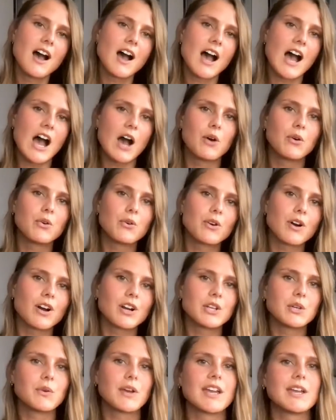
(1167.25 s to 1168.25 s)
how are
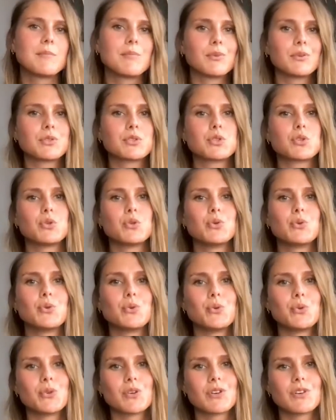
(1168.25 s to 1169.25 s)
you able
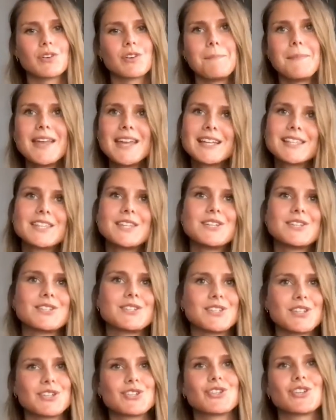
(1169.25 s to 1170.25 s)
to make the
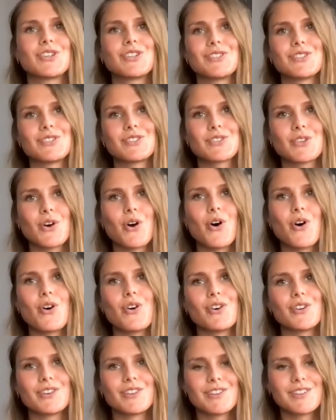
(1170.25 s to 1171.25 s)
decisions
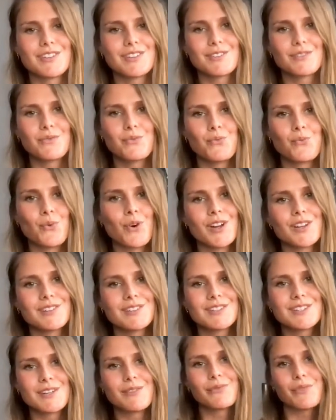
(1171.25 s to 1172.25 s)
on what
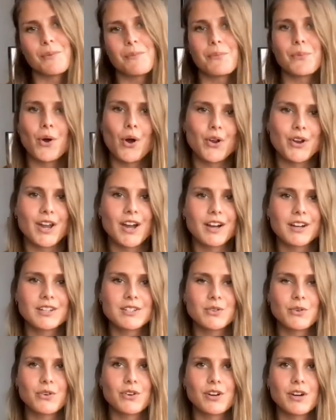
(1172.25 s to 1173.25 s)
different
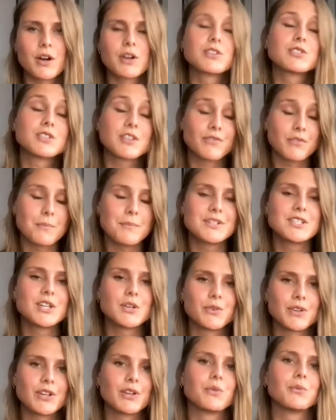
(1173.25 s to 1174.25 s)
product or a different
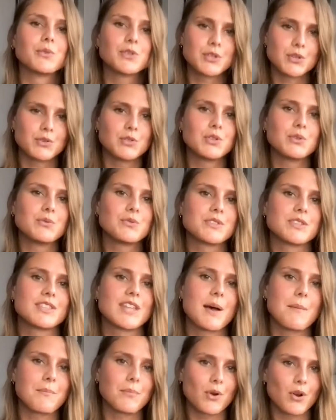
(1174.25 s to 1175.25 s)
material would you use in
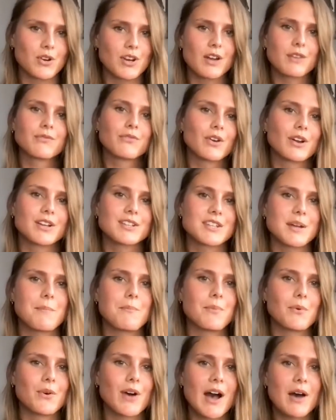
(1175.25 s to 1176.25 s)
that product, for example?